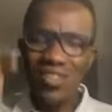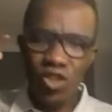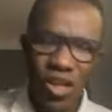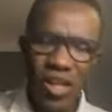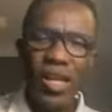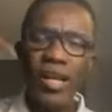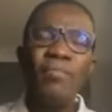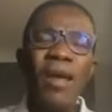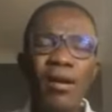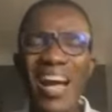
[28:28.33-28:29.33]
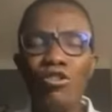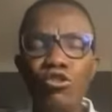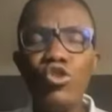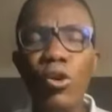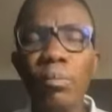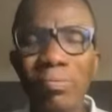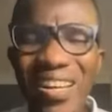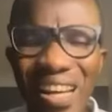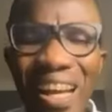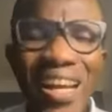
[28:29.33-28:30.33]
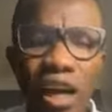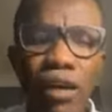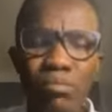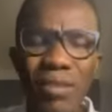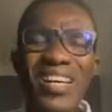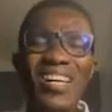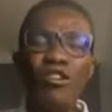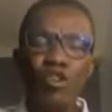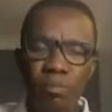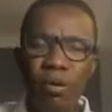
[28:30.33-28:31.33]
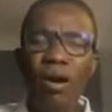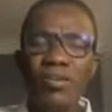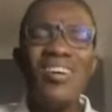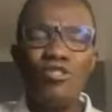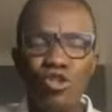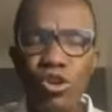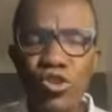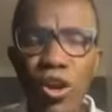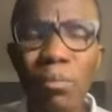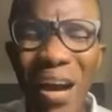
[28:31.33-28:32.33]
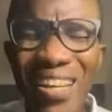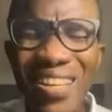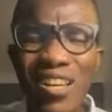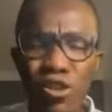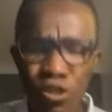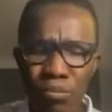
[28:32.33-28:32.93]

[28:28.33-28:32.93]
Suddenly, Rakoto Prende, that medical report shows up and it says,